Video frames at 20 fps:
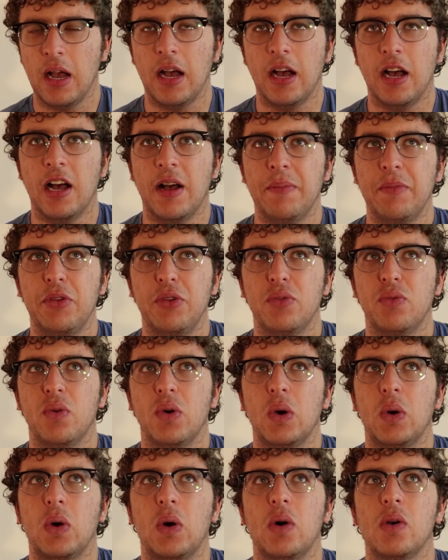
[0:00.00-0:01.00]
Um, you
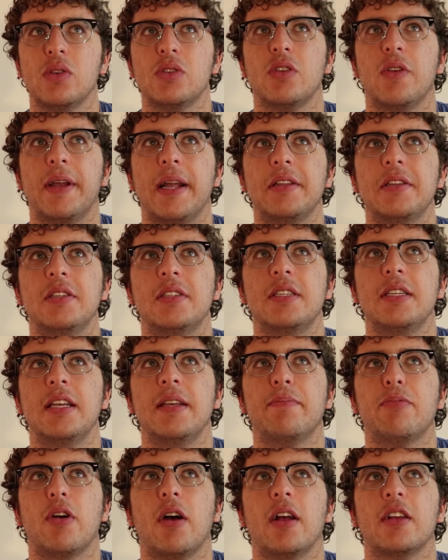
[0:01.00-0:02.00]
will also get to
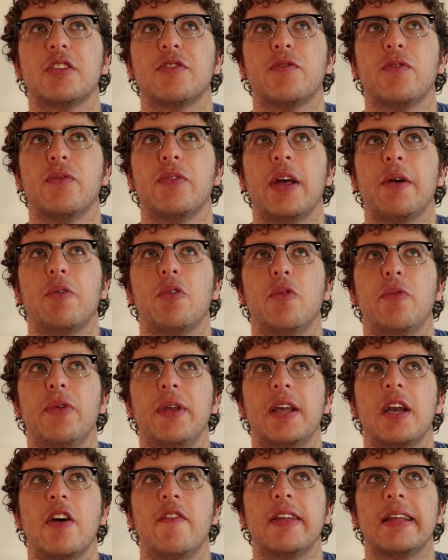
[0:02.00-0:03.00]
see products that will
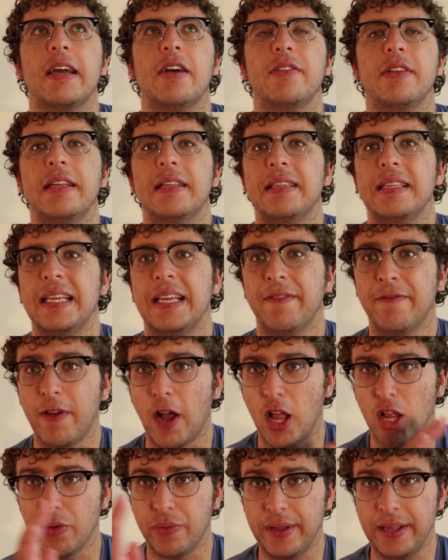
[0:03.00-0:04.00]
be coming out in the
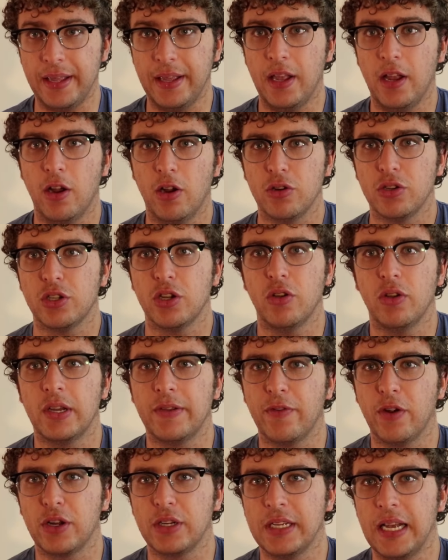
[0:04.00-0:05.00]
following year. So like
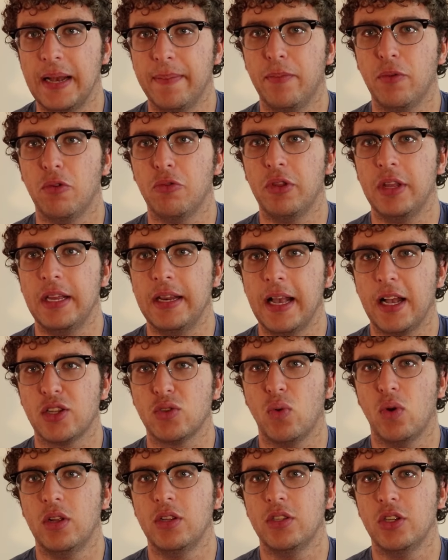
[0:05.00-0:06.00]
for example, the
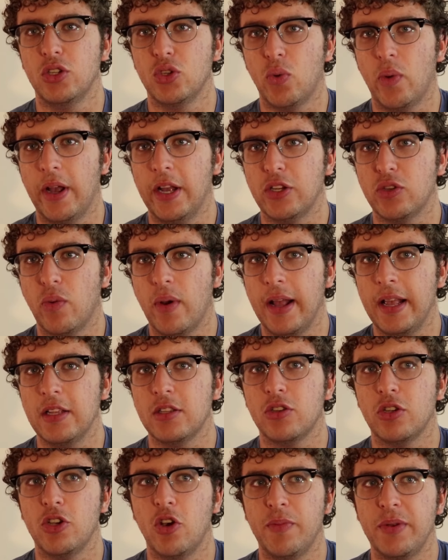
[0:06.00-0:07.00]
next one's in 2020,
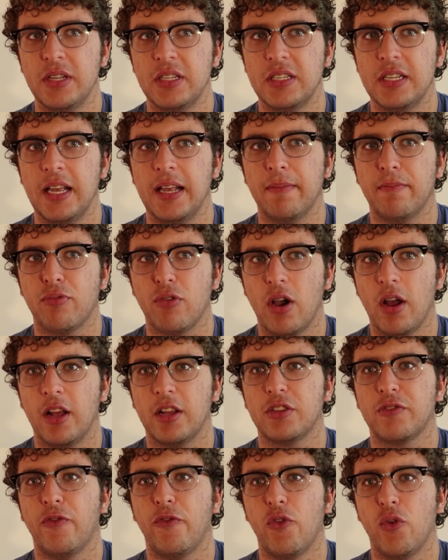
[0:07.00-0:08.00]
so you'll be seeing
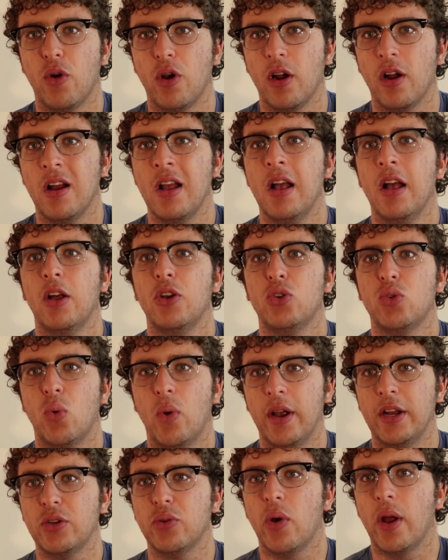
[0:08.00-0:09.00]
products for
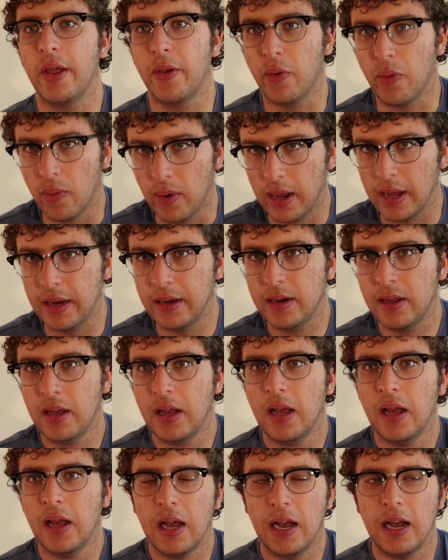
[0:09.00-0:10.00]
2021.
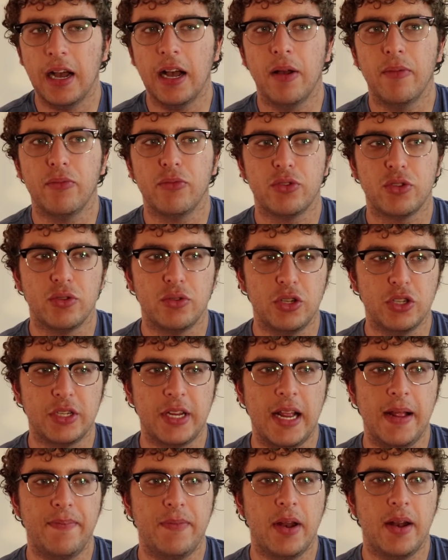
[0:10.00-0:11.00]
Um, so
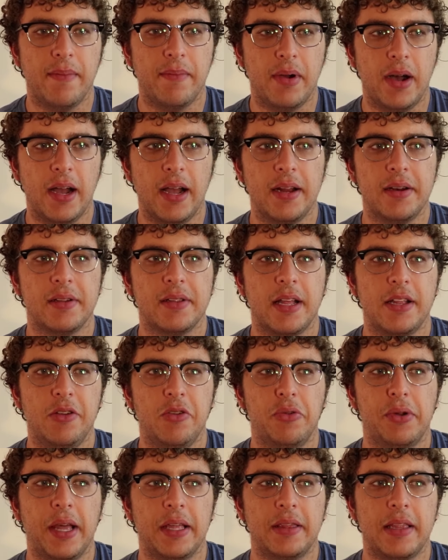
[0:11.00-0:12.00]
just keep that in mind that
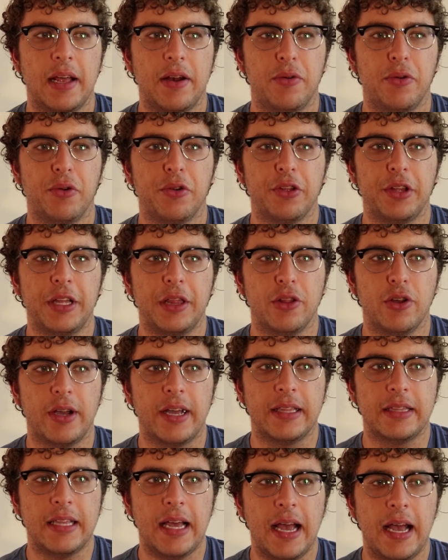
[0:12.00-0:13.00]
you'll get that early
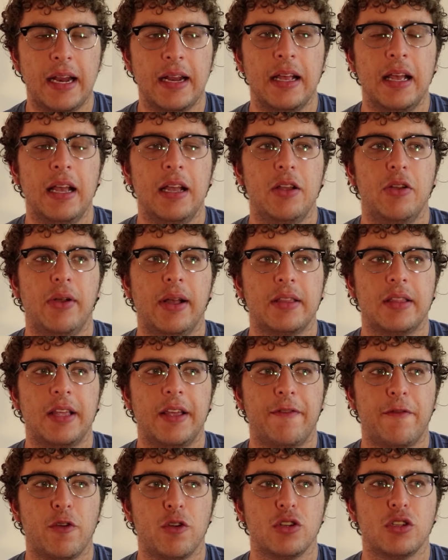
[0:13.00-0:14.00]
look at that. You'll get
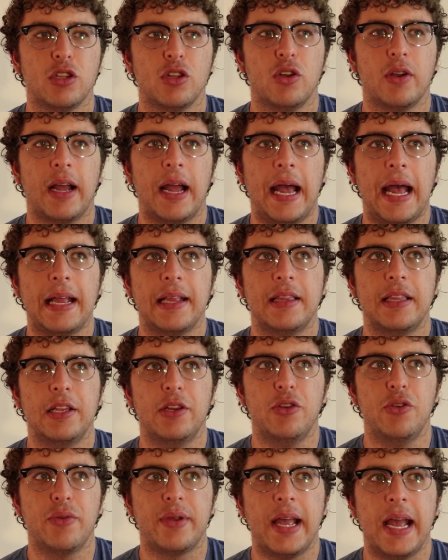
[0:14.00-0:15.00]
the first look at
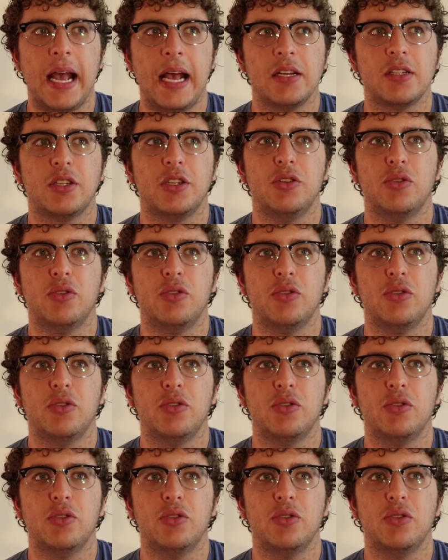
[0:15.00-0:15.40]
the new cast.